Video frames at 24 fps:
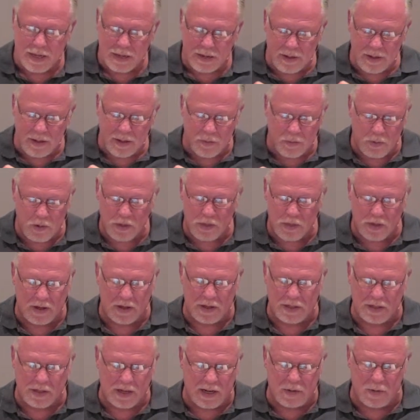One of the
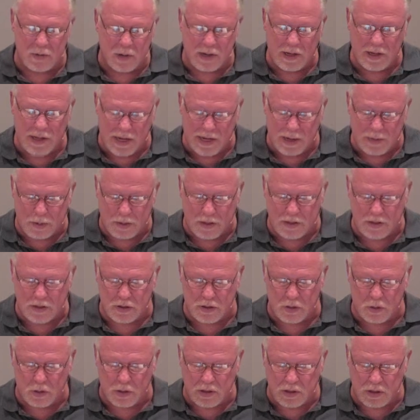things that I really like about this
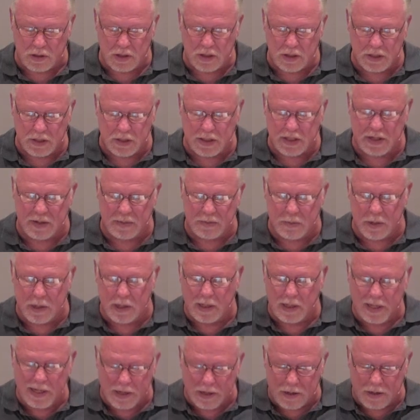story is Jesus didn't
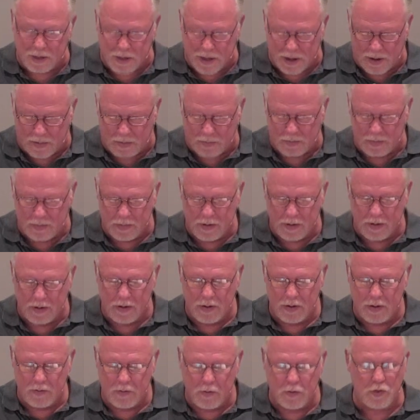belittle them
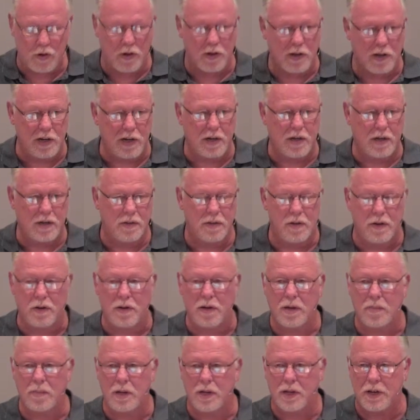for their
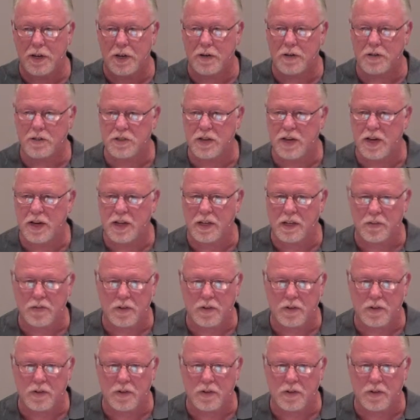limited understanding of